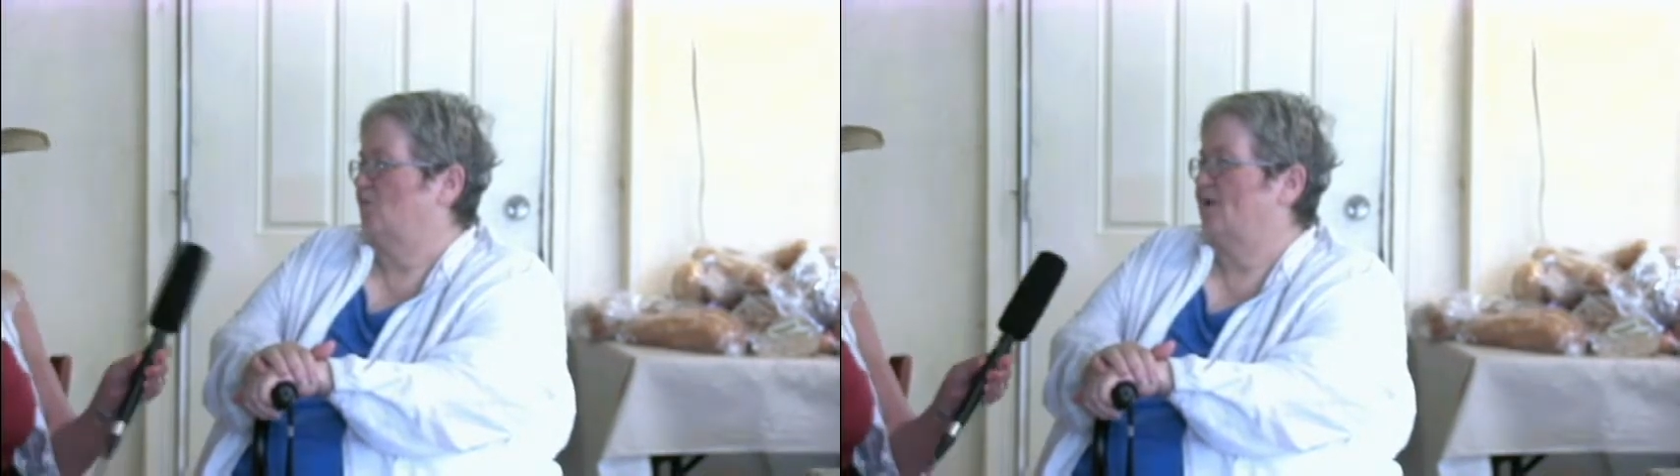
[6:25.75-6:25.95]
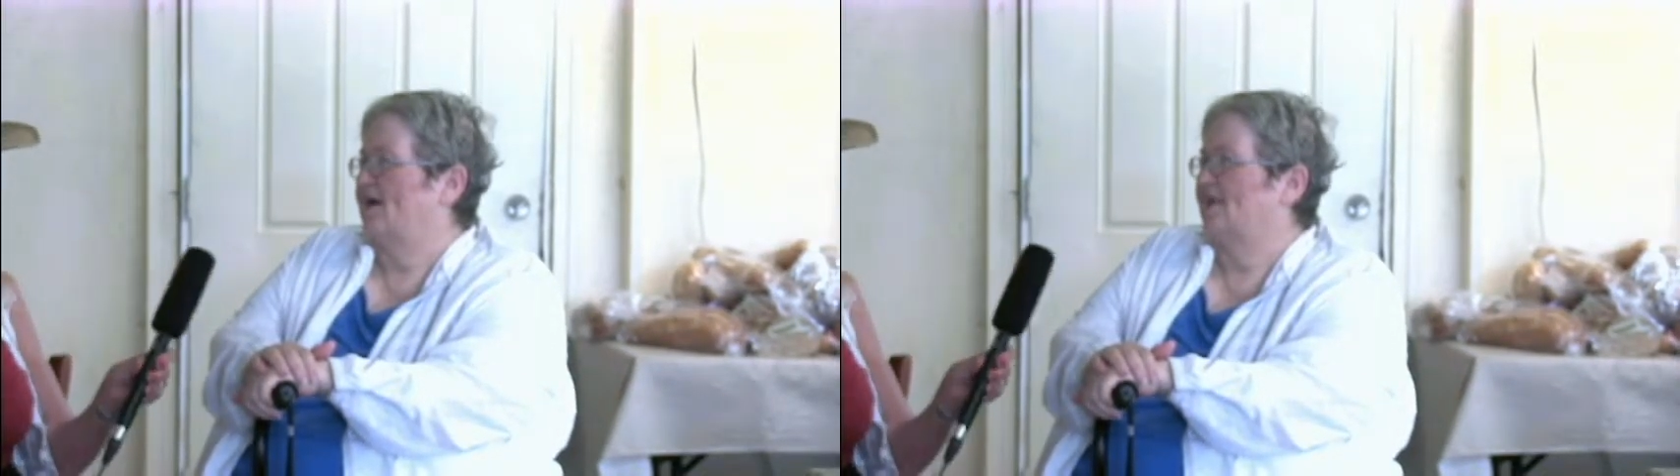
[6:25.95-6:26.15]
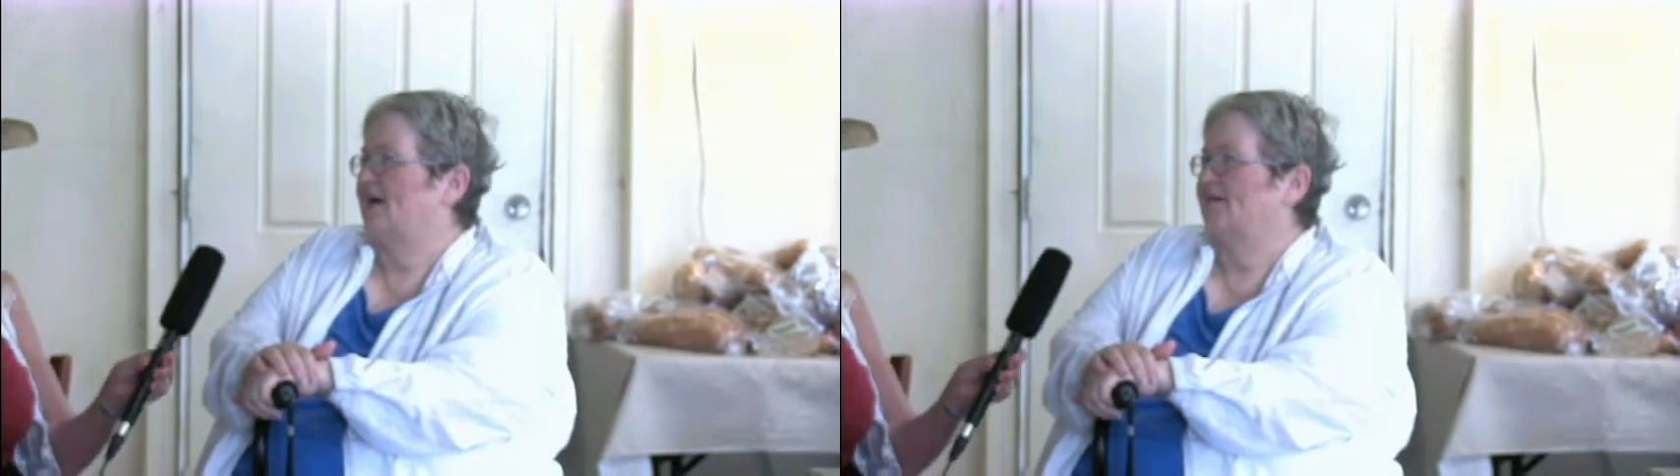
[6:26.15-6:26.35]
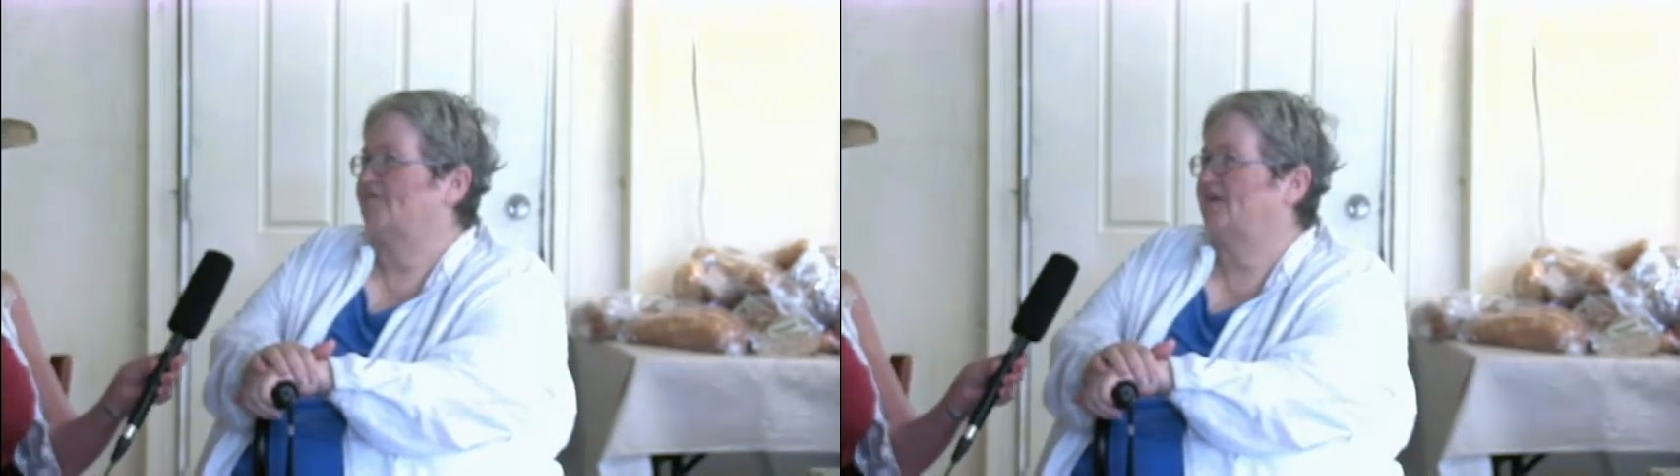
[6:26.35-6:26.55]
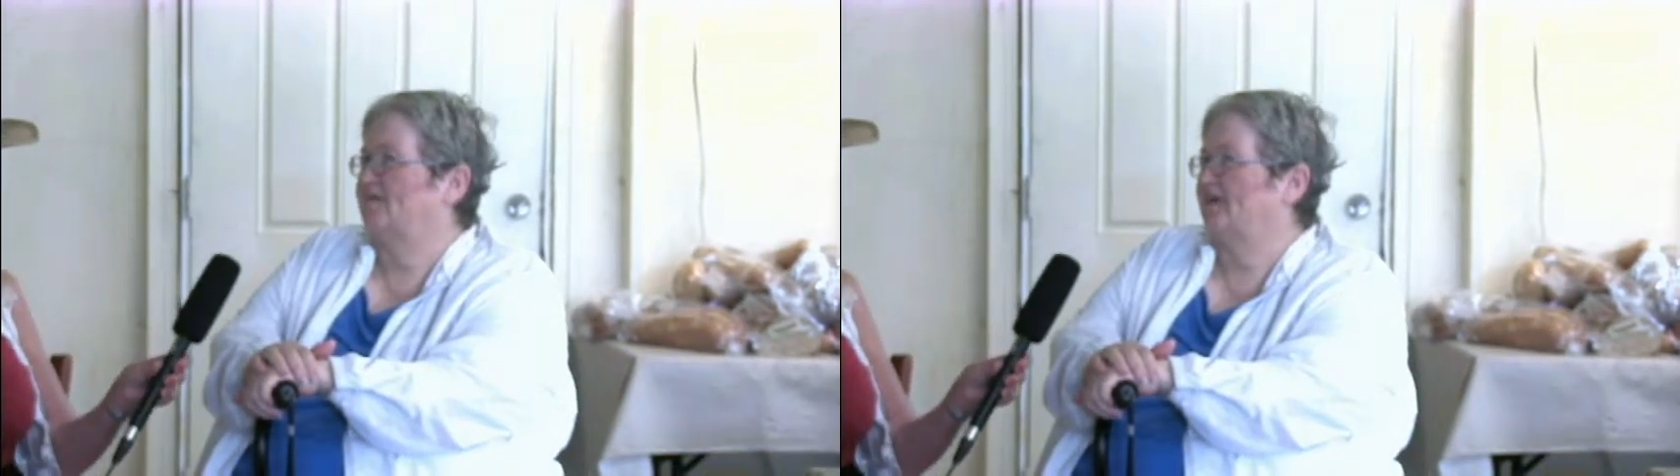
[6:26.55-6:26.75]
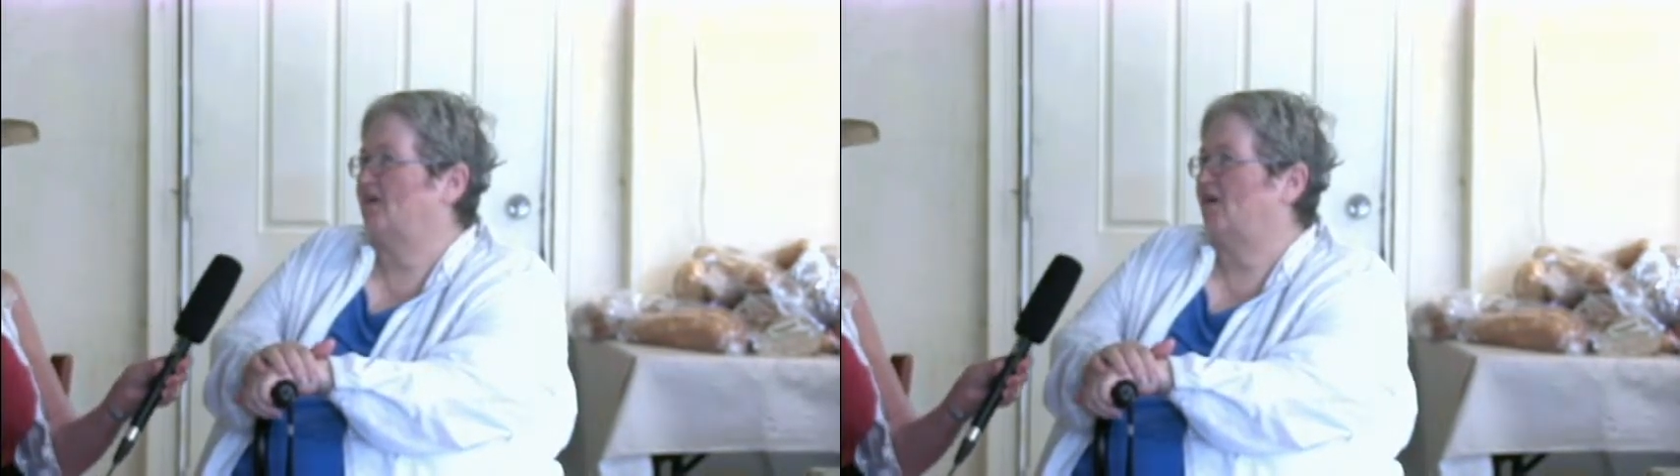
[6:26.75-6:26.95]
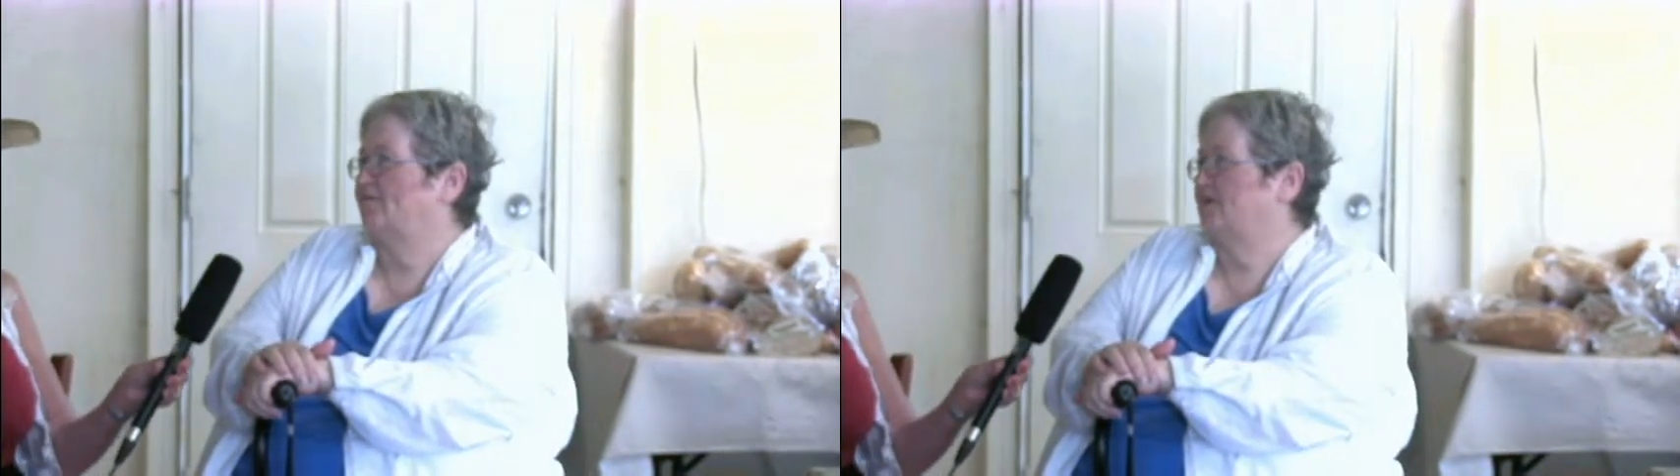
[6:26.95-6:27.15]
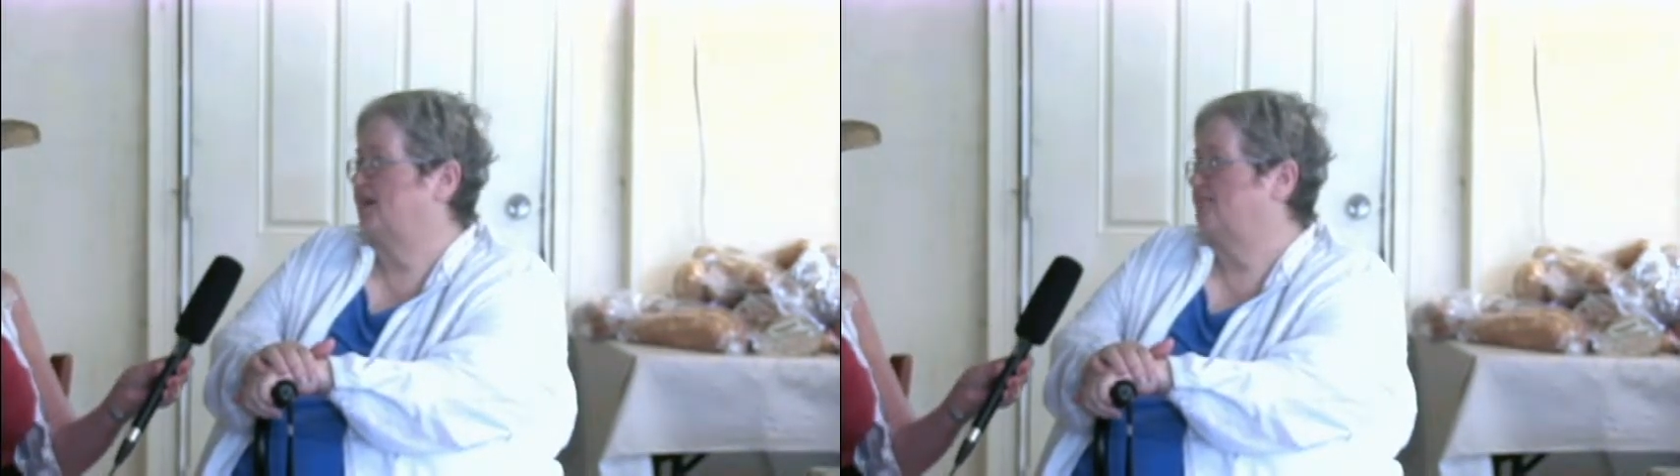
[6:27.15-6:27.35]
Well, I've done that off
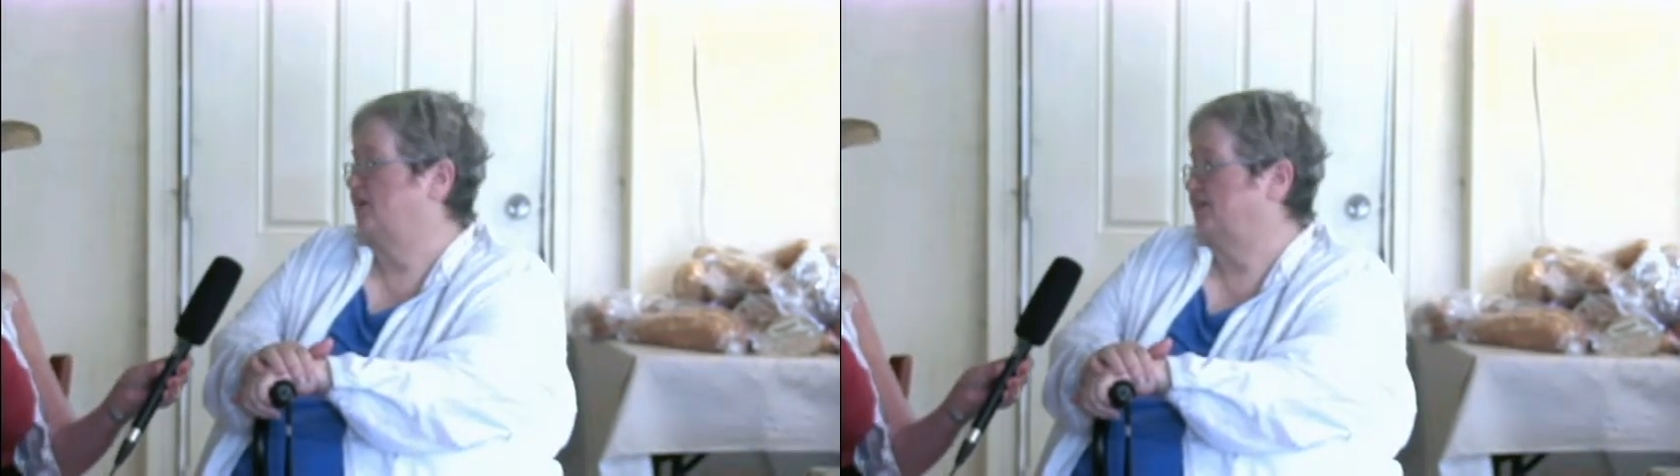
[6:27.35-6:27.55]
and on my